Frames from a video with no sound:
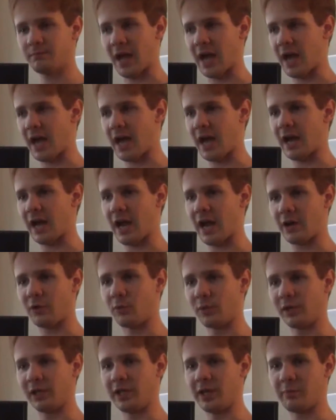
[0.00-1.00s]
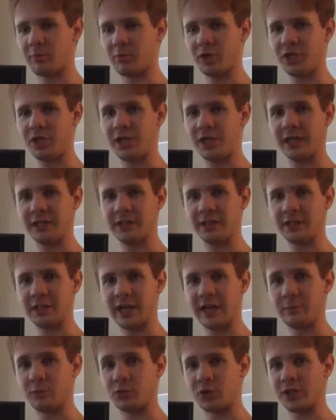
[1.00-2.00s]
I really appreciate that the
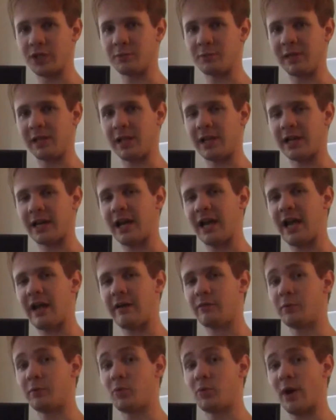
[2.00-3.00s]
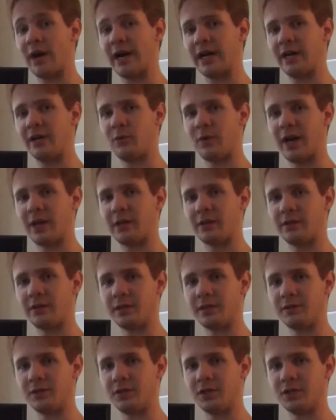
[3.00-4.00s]
game treats me like I have a brain rather
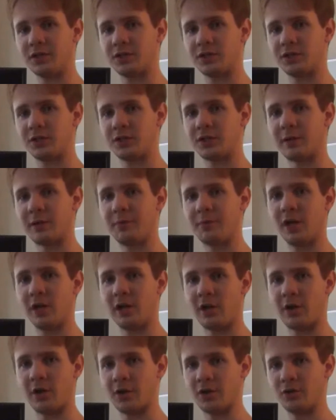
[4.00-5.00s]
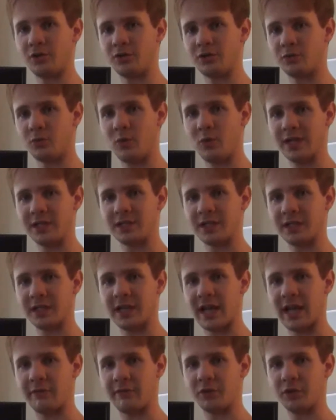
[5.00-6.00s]
than just some dullard who's wasting
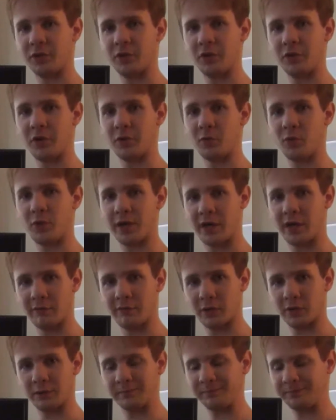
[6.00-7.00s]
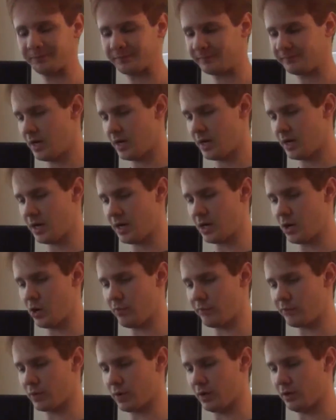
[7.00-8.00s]
an afternoon on whatever.
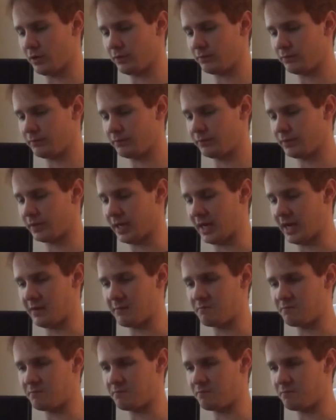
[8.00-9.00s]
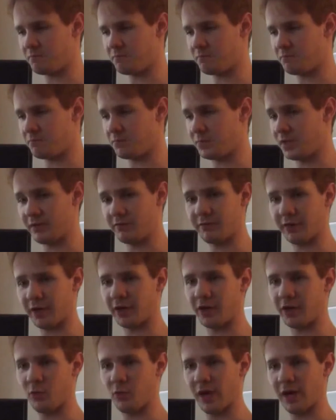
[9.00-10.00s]
Overall, the game did
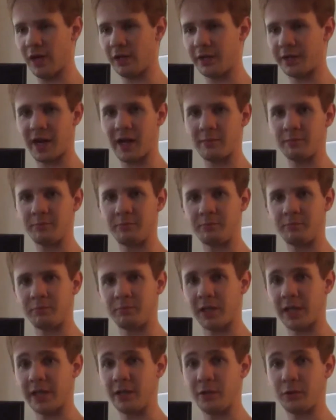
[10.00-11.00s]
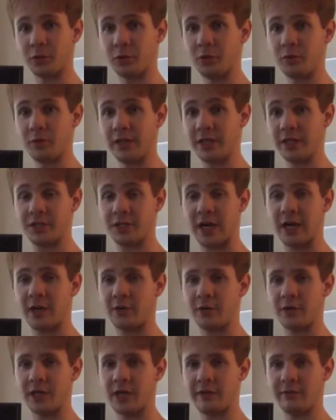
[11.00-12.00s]
very well, and I played through the
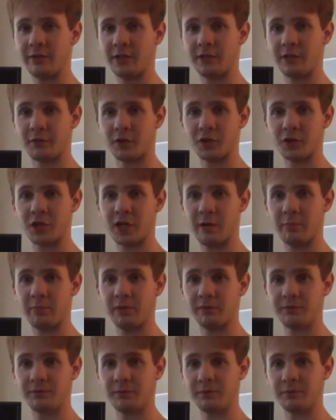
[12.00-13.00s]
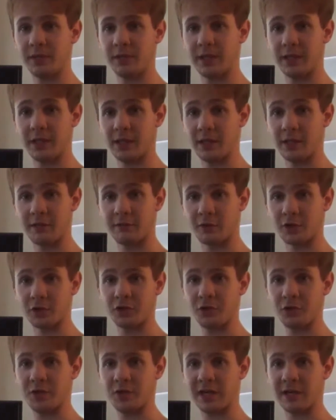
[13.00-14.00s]
entirety of it in the first
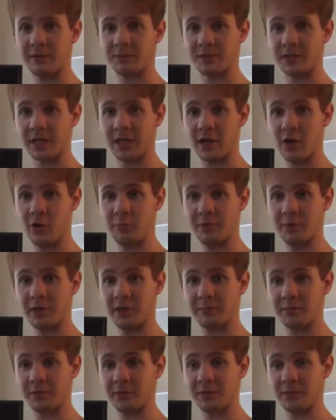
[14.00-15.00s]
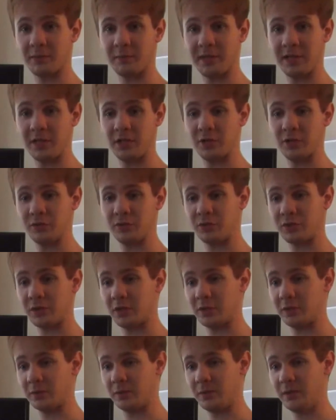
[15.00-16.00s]
two times that I opened up the menu.
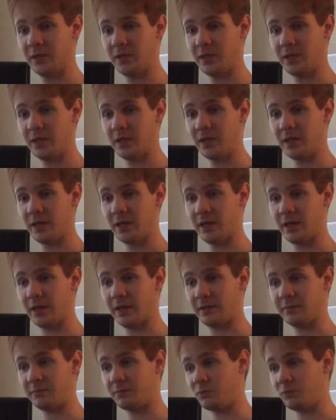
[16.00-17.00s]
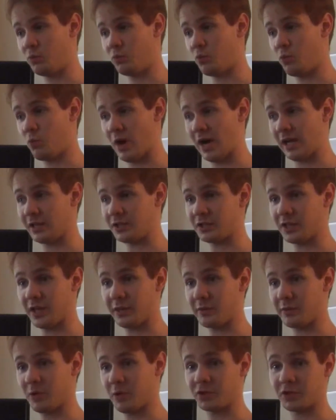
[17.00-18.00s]
So while it's
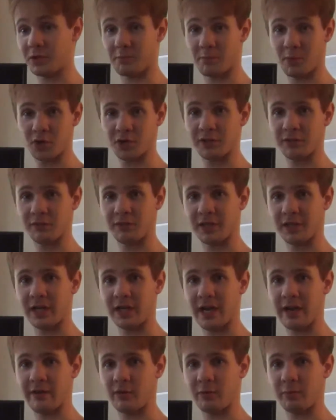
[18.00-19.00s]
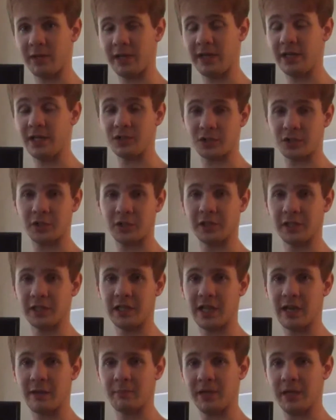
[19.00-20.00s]
not the most immersive thing I ever played, it
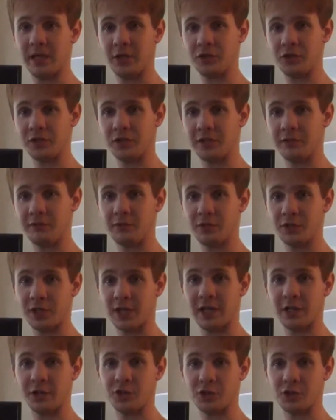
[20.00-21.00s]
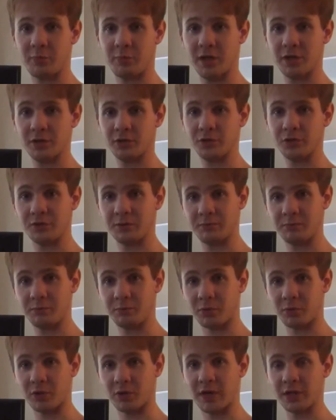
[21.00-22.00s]
certainly kept me interested for the challenge of the puzzles
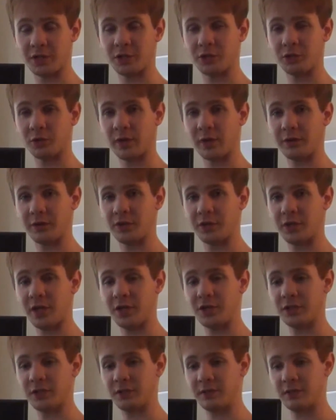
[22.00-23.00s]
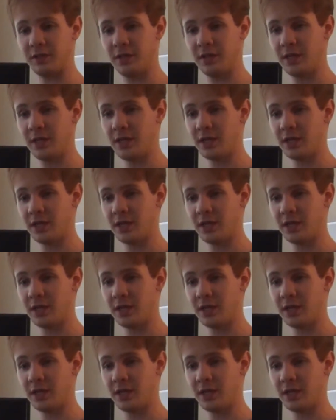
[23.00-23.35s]
and progression throughout the dungeon.